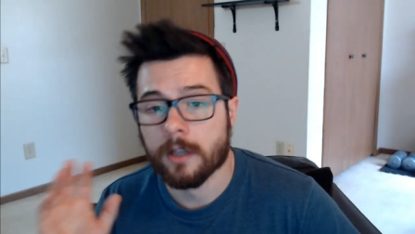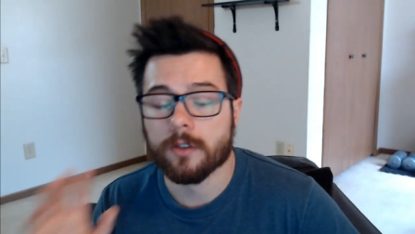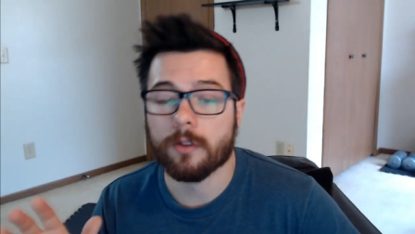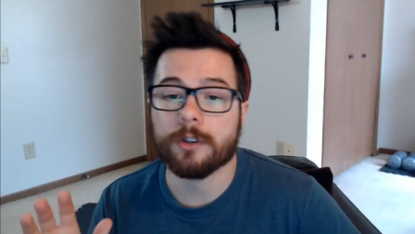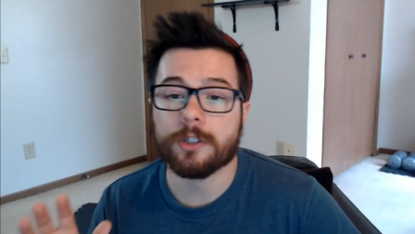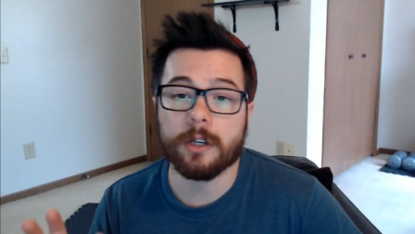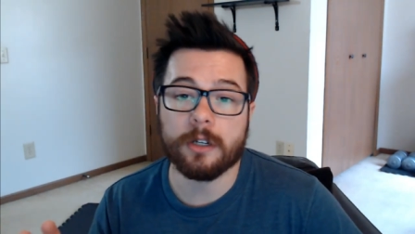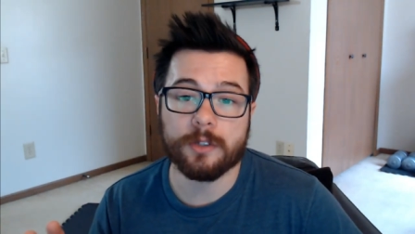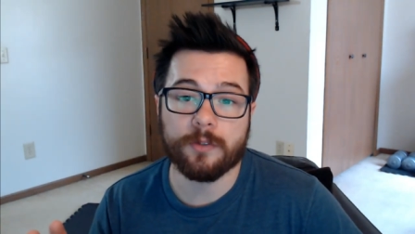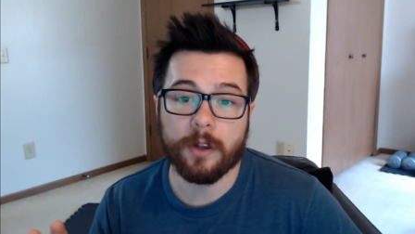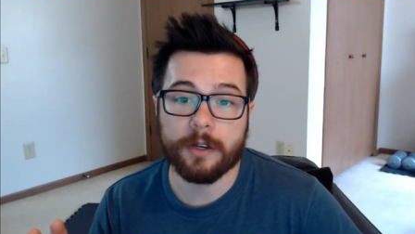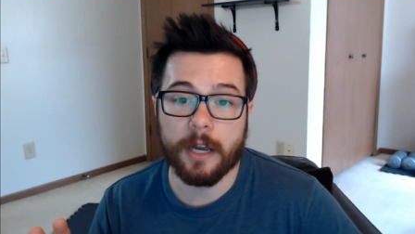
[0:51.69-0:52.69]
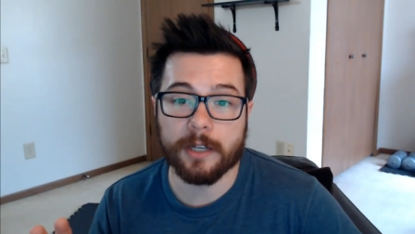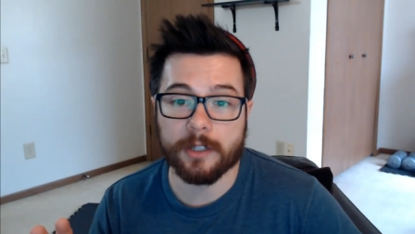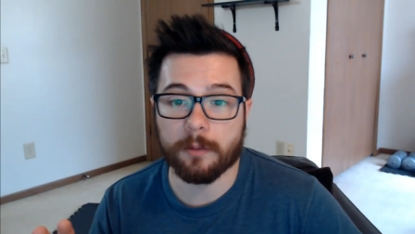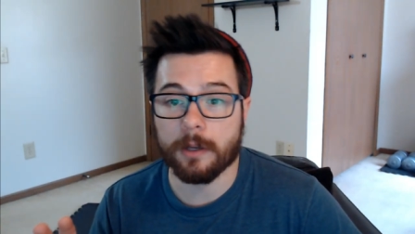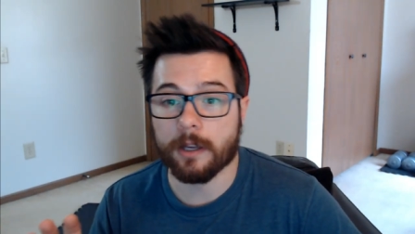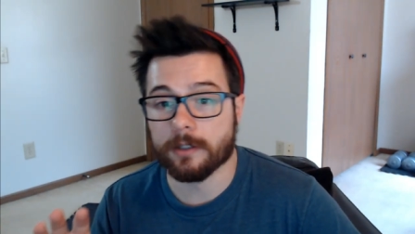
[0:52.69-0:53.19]
So their channel is
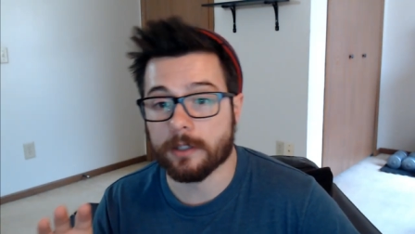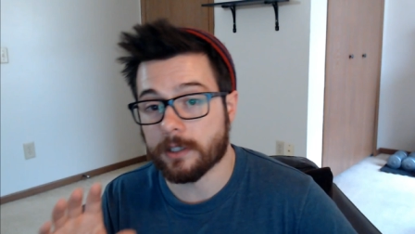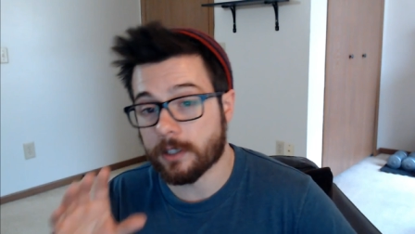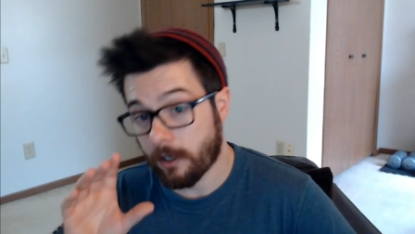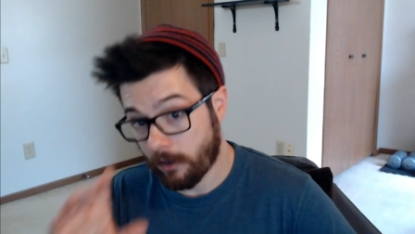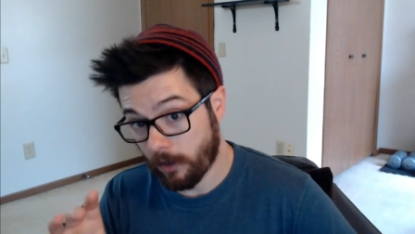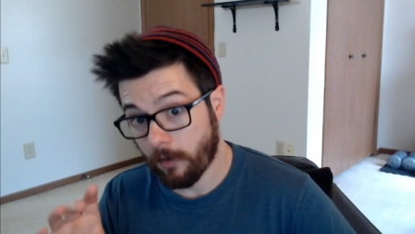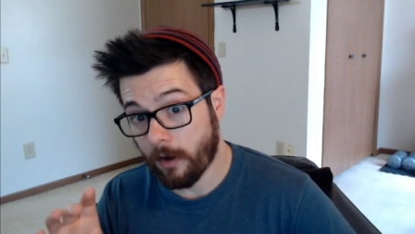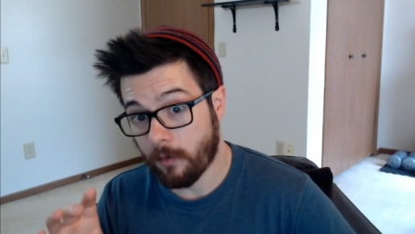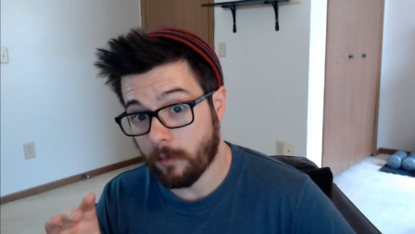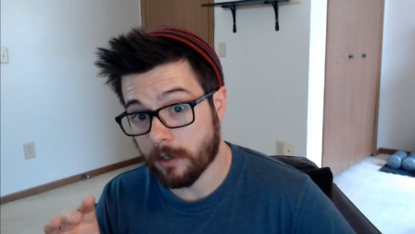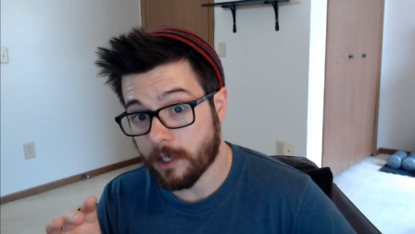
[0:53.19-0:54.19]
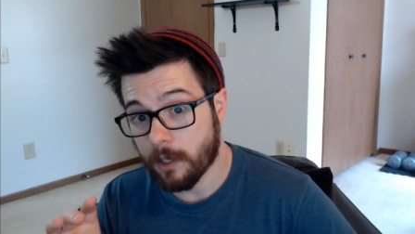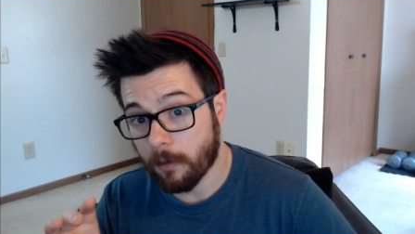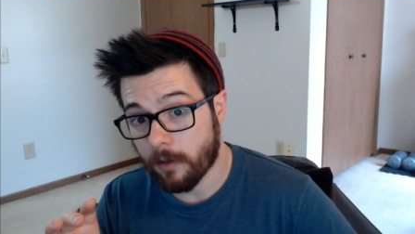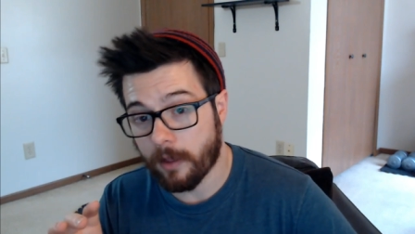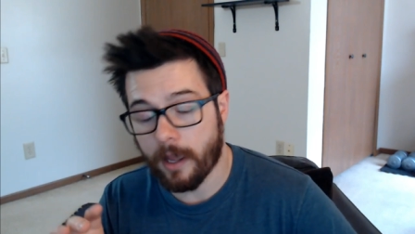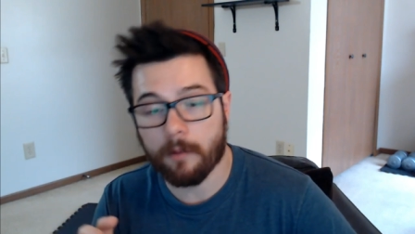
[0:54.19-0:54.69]
fantastic because it's centered around whiskey,
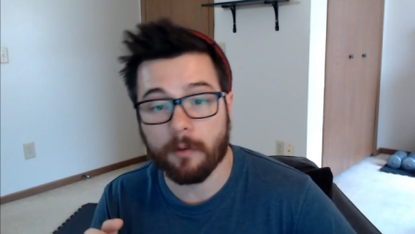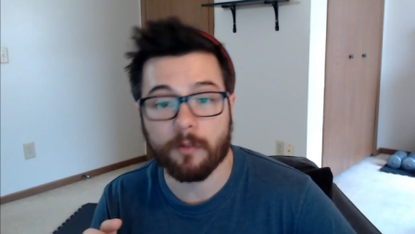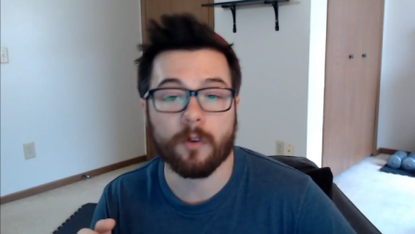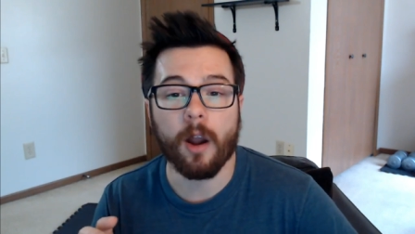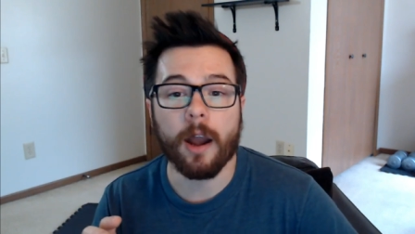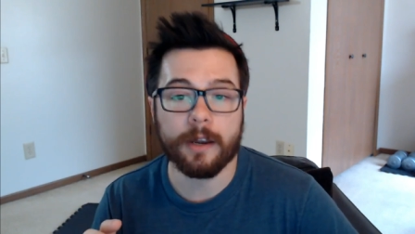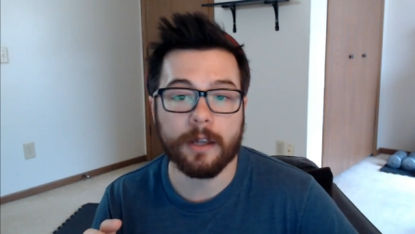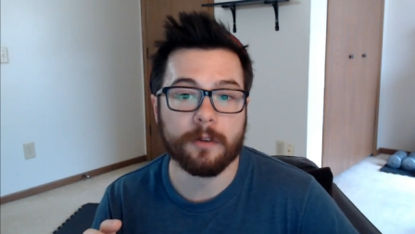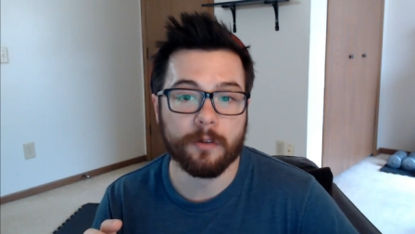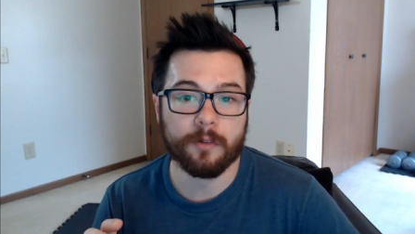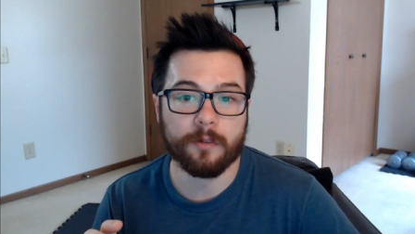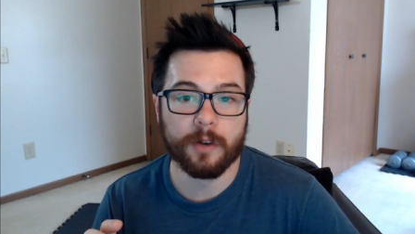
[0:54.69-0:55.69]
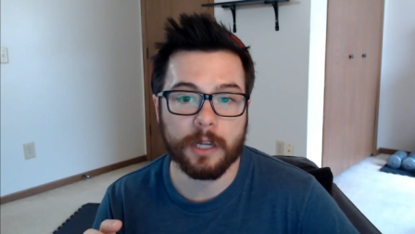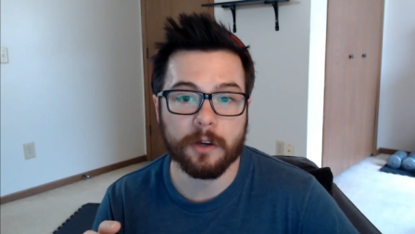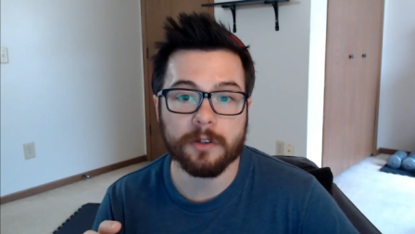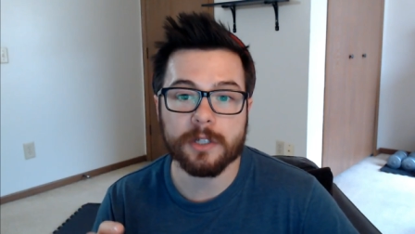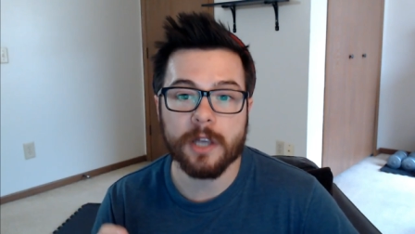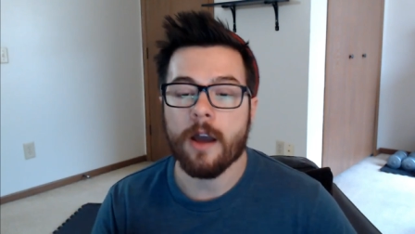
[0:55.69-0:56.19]
but they have a variety of different
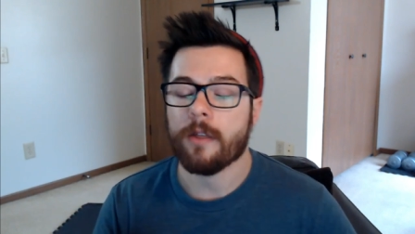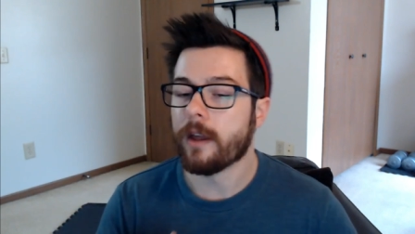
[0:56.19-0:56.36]
videos.